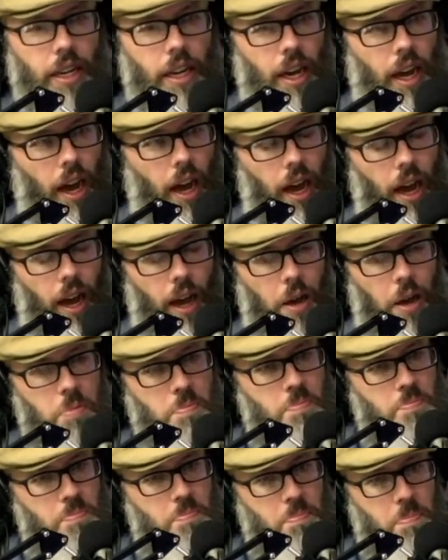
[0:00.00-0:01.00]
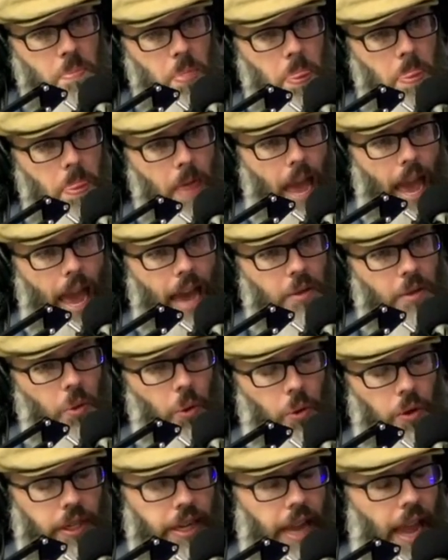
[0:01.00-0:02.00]
um, has
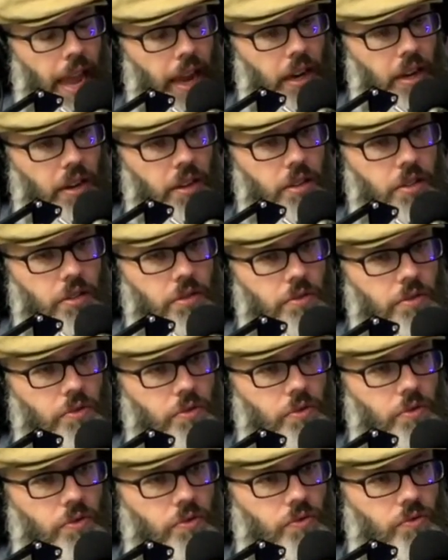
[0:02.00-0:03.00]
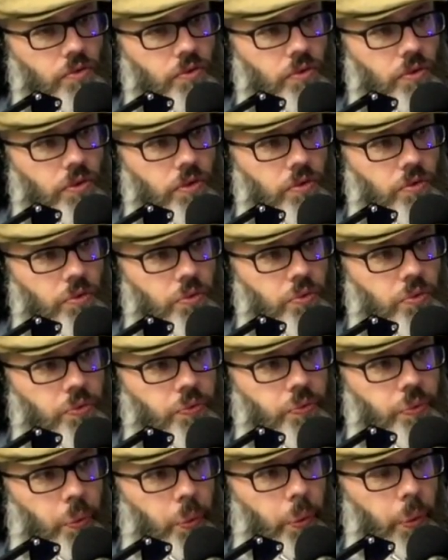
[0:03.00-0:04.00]
ordained
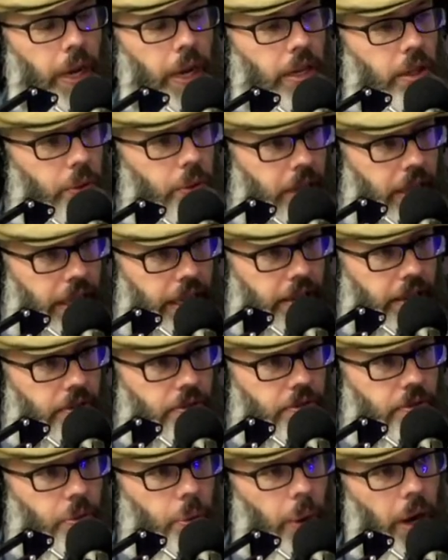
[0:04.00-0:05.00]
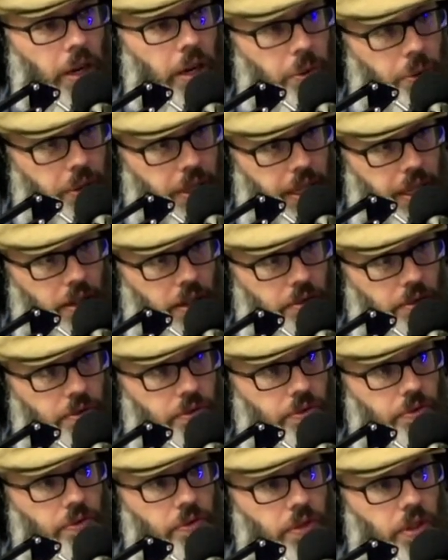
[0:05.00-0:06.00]
when you would live, where you would live,
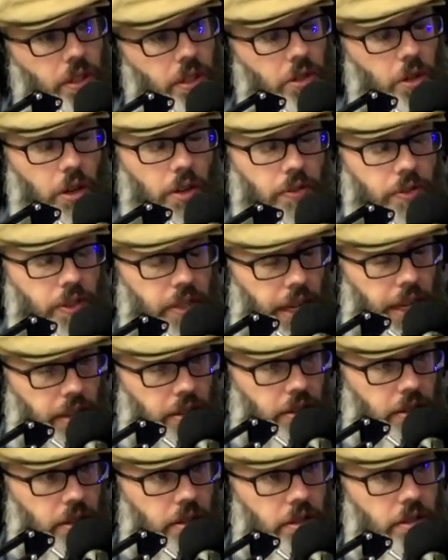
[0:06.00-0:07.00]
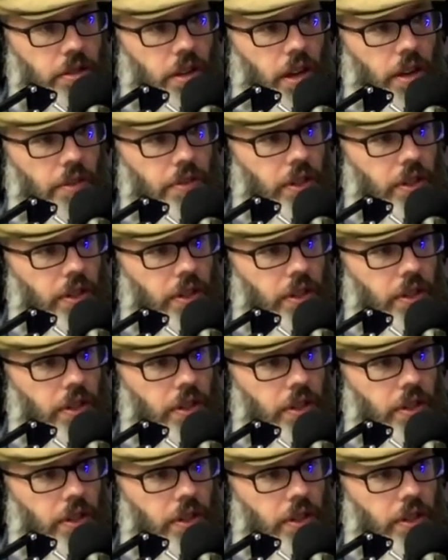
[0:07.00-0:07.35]
the circumstances of your